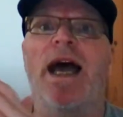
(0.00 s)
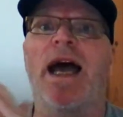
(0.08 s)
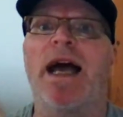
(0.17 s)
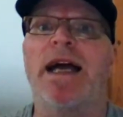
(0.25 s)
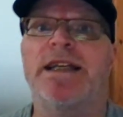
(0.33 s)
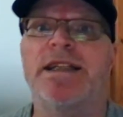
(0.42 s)

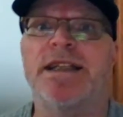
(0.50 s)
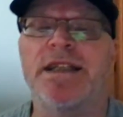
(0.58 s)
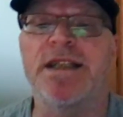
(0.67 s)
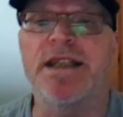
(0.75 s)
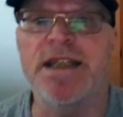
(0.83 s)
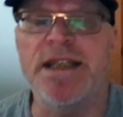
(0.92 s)
and
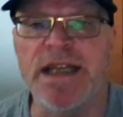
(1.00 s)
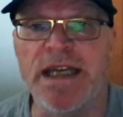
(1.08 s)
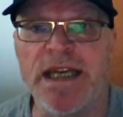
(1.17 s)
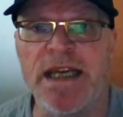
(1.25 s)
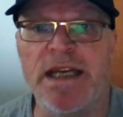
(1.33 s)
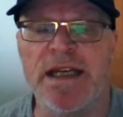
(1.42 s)

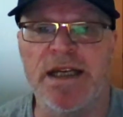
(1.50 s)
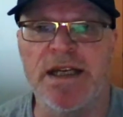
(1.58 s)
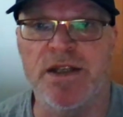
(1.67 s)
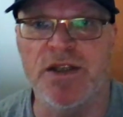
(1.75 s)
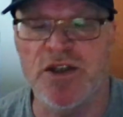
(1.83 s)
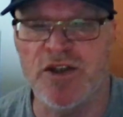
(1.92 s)

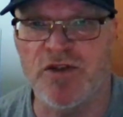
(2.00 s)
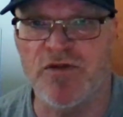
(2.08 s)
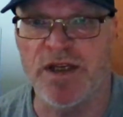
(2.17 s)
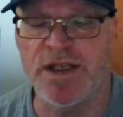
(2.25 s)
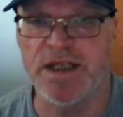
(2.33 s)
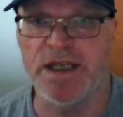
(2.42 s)

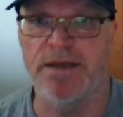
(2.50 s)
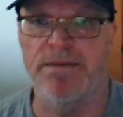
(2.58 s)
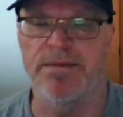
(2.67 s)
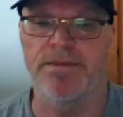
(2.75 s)
de-stressing.